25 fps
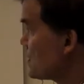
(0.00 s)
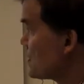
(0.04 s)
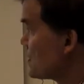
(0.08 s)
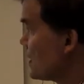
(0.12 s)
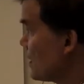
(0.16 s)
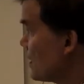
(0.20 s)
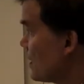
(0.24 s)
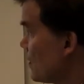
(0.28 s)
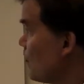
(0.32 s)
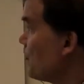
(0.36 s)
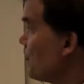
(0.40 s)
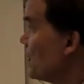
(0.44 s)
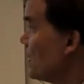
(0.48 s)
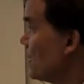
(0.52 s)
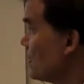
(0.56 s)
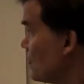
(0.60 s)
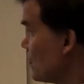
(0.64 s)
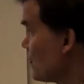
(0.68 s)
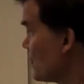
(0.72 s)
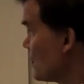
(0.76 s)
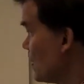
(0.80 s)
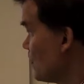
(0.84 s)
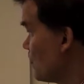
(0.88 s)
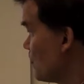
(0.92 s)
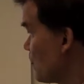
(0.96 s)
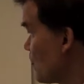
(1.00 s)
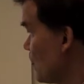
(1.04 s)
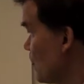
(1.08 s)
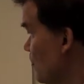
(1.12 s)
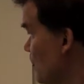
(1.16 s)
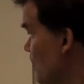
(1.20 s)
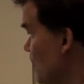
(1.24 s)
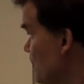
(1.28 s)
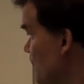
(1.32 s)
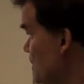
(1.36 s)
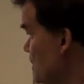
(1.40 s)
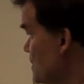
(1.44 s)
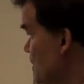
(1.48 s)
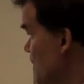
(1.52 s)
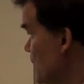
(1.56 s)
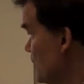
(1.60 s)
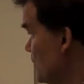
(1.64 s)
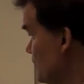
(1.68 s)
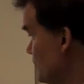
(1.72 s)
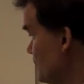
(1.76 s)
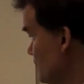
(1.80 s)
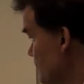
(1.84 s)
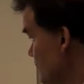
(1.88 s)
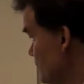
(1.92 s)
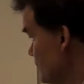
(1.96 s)
this is a combinatorial problem. It's
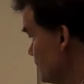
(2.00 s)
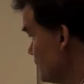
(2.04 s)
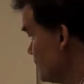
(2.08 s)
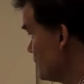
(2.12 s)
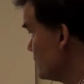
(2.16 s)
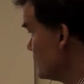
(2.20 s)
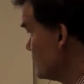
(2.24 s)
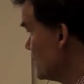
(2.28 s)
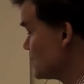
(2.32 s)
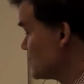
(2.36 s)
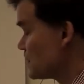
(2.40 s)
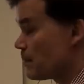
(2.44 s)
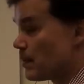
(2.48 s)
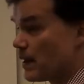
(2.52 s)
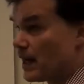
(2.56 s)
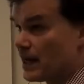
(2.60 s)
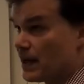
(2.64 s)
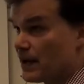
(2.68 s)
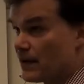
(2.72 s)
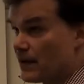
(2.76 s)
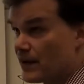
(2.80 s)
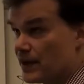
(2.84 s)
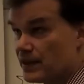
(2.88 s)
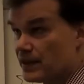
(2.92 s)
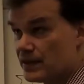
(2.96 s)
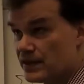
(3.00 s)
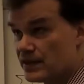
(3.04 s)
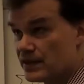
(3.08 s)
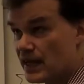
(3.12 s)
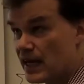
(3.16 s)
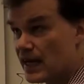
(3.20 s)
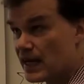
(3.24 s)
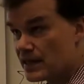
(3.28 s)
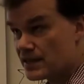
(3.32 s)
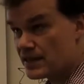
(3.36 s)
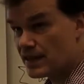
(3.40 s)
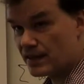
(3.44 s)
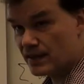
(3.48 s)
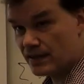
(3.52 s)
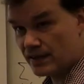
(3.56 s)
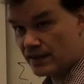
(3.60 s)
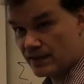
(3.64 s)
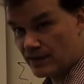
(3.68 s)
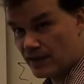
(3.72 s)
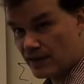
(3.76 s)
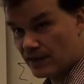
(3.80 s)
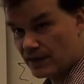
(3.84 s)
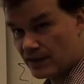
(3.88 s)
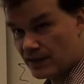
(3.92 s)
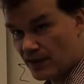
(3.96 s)
a binary selection,
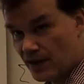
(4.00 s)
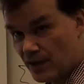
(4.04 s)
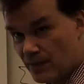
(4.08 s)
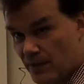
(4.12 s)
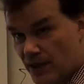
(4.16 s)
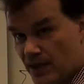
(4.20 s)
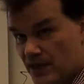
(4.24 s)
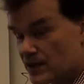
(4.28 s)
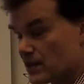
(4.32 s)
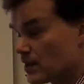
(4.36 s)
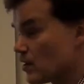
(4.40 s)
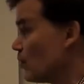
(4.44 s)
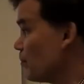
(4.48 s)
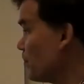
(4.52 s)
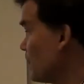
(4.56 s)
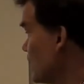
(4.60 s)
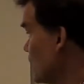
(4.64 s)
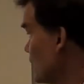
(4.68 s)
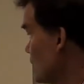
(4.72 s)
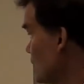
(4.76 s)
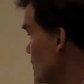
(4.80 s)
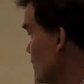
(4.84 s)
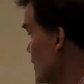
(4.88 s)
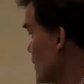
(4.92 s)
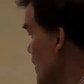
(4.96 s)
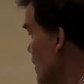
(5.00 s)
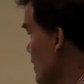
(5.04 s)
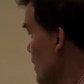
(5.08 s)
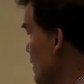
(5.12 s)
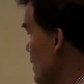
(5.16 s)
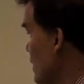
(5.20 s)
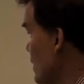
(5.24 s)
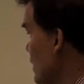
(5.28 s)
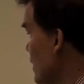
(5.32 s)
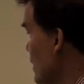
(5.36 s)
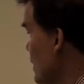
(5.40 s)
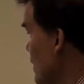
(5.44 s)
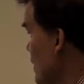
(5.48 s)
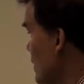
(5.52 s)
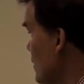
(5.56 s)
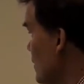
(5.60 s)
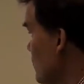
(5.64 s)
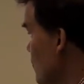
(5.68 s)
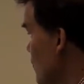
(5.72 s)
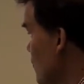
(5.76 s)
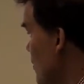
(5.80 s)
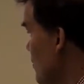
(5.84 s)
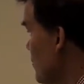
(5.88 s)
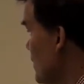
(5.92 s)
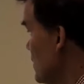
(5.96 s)
right? So it means combinatorial
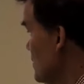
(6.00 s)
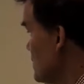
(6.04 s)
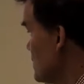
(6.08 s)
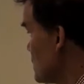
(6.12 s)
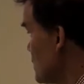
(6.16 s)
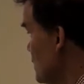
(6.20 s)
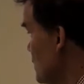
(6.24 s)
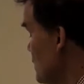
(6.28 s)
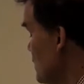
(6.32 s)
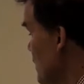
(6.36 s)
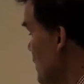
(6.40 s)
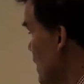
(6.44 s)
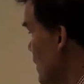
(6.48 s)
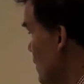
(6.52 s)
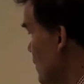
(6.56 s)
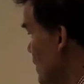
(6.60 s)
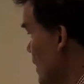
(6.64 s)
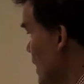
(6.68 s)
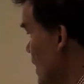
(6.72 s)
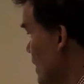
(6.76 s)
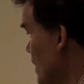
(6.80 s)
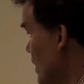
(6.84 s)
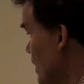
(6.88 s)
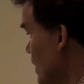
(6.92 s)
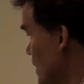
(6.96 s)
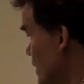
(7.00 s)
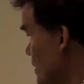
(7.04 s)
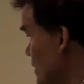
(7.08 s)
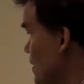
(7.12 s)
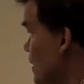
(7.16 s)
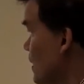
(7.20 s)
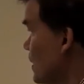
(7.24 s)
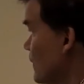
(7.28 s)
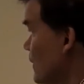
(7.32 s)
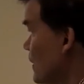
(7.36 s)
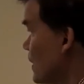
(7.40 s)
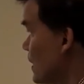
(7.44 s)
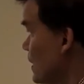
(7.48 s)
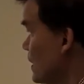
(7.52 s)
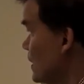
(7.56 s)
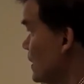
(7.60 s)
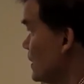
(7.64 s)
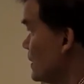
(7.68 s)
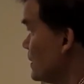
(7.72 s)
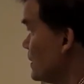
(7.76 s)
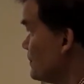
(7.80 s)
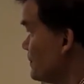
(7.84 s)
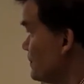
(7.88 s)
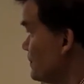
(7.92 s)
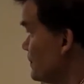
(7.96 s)
problem, so you cannot handle it
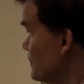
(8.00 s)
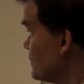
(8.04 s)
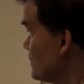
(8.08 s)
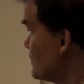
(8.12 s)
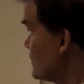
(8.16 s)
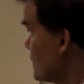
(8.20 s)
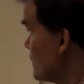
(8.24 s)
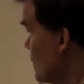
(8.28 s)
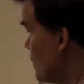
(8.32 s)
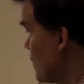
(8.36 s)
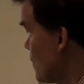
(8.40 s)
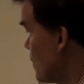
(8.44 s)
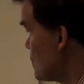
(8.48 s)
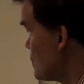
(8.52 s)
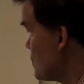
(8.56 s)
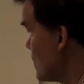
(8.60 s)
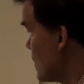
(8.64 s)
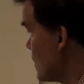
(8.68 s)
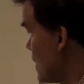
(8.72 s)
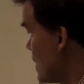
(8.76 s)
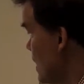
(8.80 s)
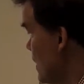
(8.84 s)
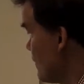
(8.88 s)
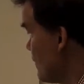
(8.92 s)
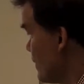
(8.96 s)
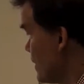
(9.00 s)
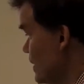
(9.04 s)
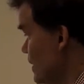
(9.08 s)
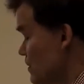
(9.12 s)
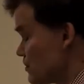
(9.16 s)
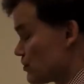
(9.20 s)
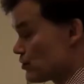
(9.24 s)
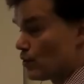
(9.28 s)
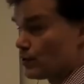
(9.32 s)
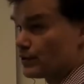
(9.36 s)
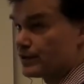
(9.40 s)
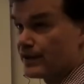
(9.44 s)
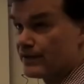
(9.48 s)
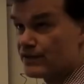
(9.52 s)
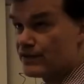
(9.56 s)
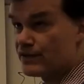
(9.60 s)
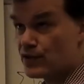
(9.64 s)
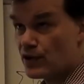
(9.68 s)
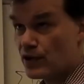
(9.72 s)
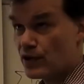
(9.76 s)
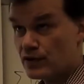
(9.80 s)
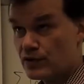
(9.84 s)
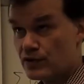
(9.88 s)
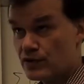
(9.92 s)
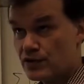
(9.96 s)
directly. Of course, you can have an exhaustive
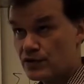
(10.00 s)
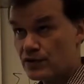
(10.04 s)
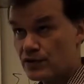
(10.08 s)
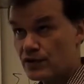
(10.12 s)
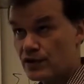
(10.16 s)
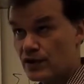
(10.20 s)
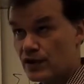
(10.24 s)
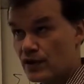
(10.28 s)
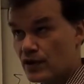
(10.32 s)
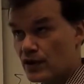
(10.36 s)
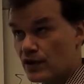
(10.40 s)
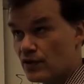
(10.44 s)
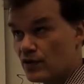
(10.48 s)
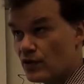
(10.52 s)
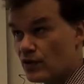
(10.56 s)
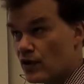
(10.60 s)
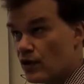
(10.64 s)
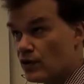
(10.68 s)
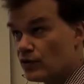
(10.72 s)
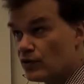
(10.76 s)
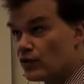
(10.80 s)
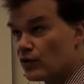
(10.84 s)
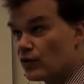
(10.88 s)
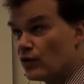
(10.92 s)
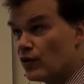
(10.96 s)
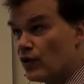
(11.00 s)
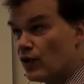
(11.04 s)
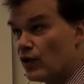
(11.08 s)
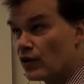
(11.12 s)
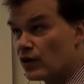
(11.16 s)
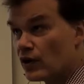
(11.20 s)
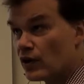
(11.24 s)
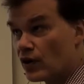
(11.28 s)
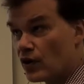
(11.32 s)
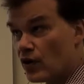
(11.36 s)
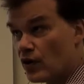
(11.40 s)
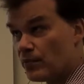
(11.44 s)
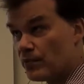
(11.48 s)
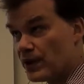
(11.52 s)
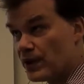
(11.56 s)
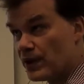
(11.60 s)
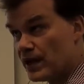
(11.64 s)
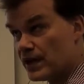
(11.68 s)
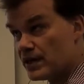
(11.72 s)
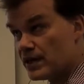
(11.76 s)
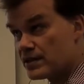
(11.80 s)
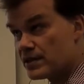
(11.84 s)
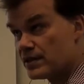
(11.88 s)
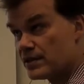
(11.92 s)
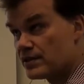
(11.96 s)
search. You go through all the
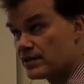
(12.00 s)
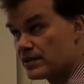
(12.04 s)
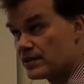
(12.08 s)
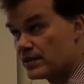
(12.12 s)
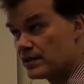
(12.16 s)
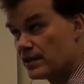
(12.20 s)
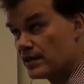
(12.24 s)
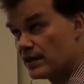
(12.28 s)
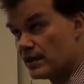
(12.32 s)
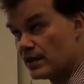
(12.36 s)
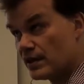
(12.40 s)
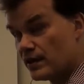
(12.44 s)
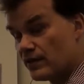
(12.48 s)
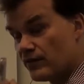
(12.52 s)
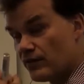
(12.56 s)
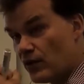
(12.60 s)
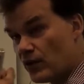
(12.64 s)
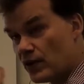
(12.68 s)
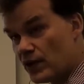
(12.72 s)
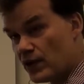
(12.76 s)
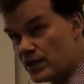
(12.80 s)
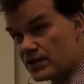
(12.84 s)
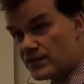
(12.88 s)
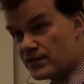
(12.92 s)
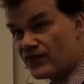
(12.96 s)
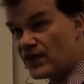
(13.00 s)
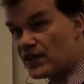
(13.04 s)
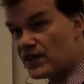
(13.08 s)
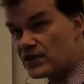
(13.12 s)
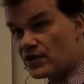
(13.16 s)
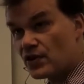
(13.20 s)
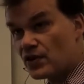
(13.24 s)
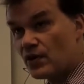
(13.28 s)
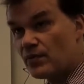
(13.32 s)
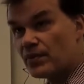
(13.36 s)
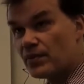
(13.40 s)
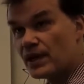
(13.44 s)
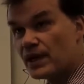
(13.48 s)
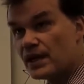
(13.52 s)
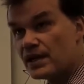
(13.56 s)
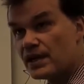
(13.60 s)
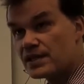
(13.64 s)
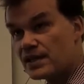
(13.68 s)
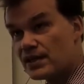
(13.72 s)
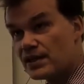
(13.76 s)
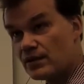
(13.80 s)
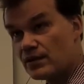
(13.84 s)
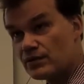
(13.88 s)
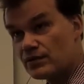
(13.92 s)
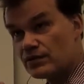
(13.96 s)
combinations. For each fixed
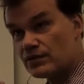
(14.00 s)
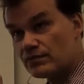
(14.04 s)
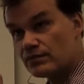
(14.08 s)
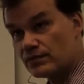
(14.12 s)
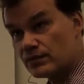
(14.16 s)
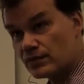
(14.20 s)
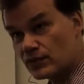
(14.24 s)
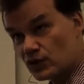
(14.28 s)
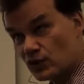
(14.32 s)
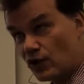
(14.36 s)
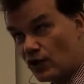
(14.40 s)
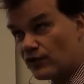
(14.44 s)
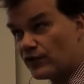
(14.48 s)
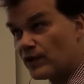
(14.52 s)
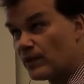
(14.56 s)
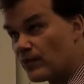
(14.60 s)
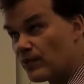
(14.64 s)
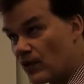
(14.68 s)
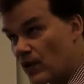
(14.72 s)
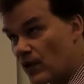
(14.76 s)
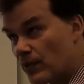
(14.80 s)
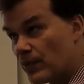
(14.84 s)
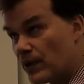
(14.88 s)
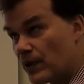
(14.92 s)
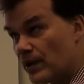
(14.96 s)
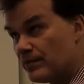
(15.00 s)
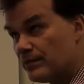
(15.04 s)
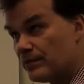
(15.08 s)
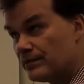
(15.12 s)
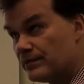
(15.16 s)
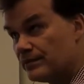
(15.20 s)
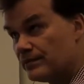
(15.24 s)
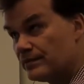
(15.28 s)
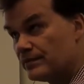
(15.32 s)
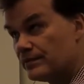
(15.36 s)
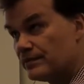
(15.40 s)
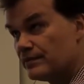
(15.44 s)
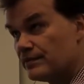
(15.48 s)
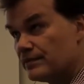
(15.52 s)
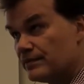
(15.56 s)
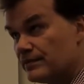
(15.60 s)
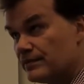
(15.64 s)
combination, you solve the problem,